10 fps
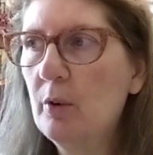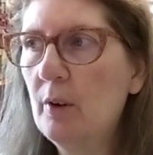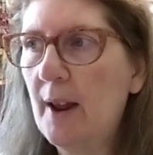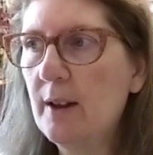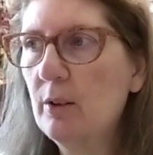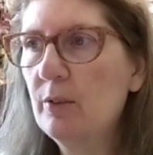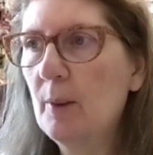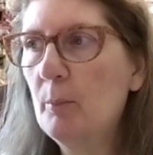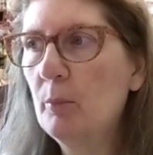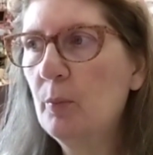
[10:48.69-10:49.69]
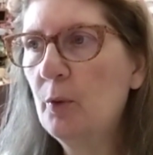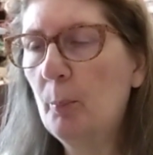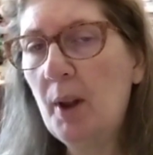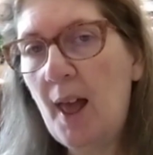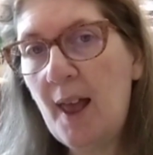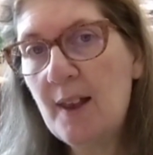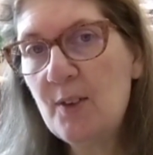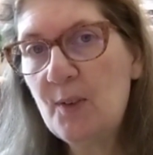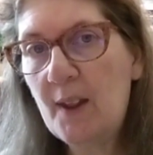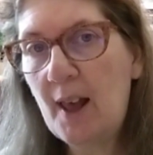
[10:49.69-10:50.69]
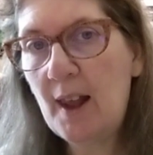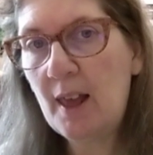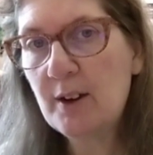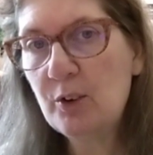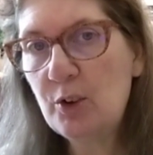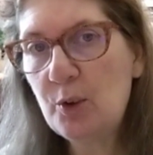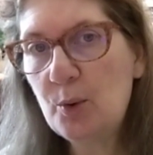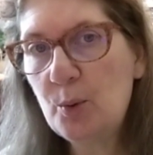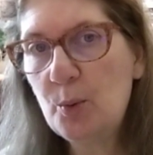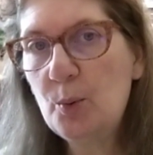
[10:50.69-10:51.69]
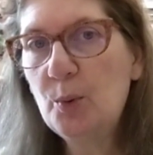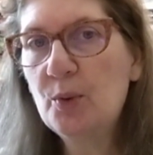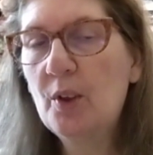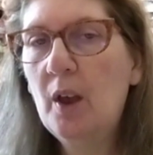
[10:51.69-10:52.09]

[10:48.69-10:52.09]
like some supplies that I like to use,